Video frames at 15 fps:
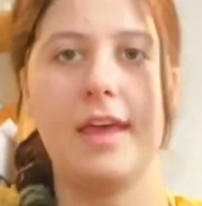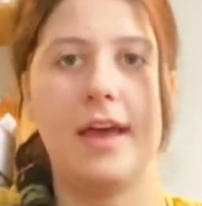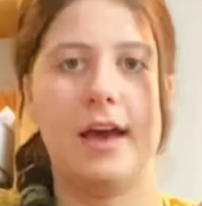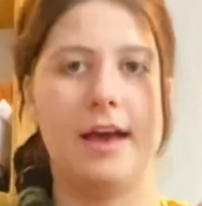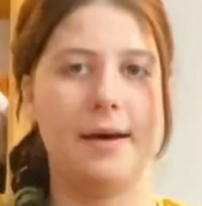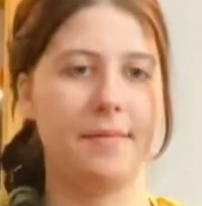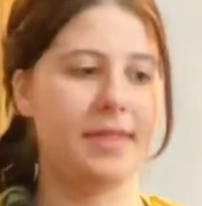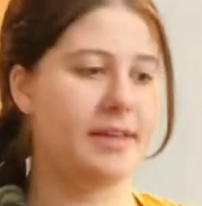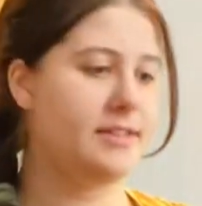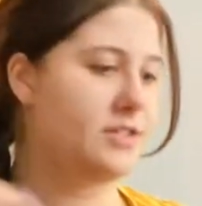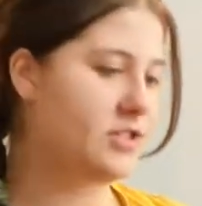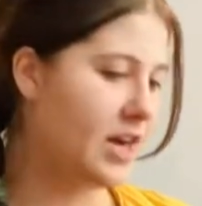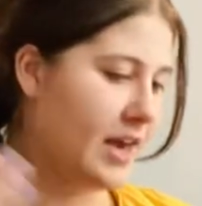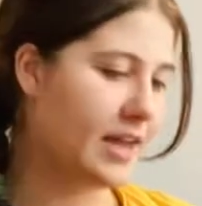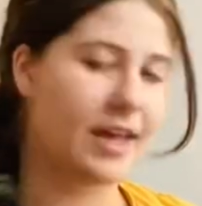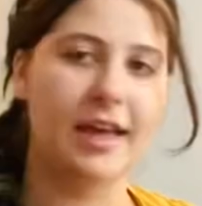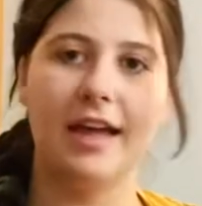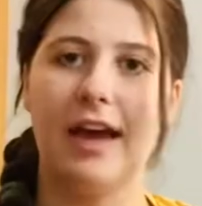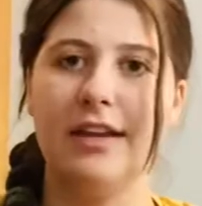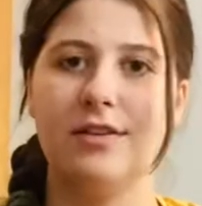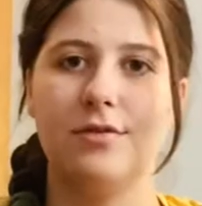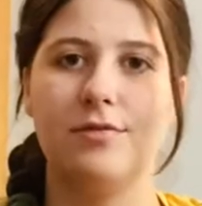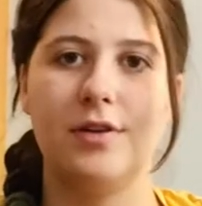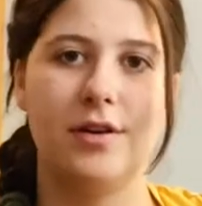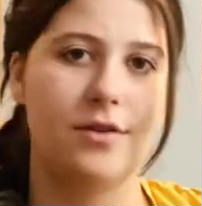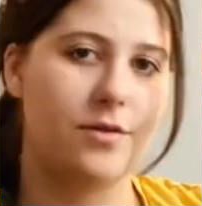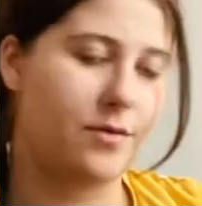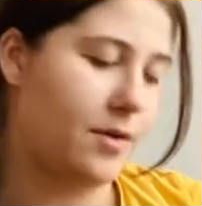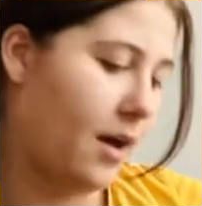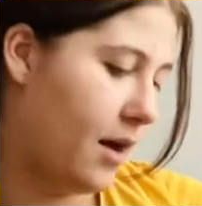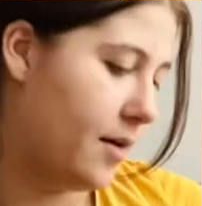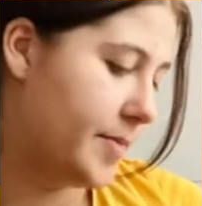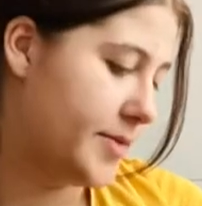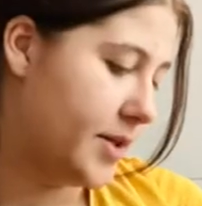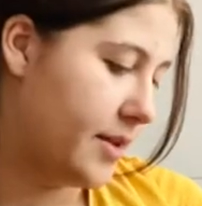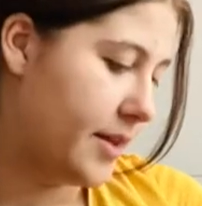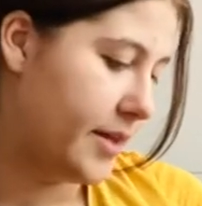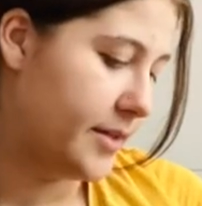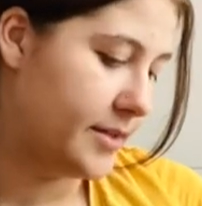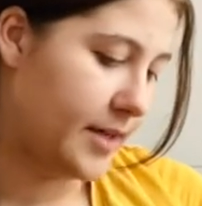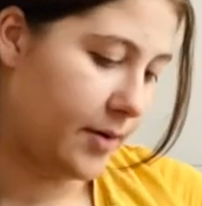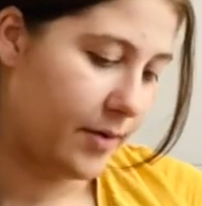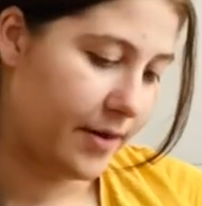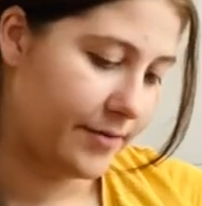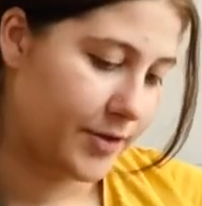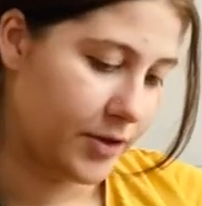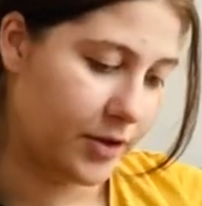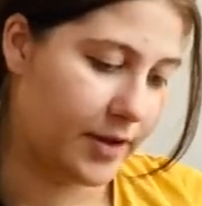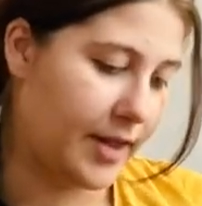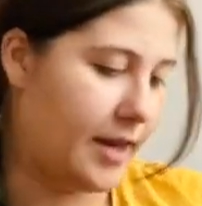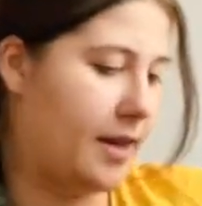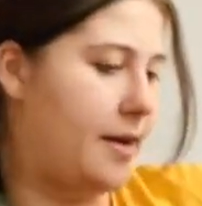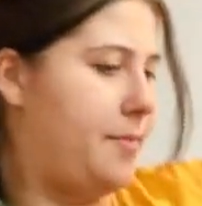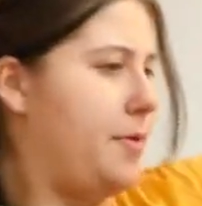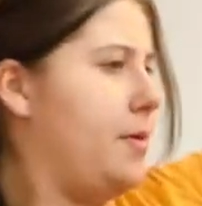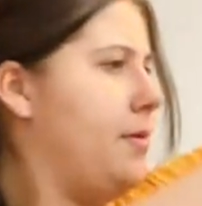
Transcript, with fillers: Um, this jacket, I don't know comps on this. I will have to look that up.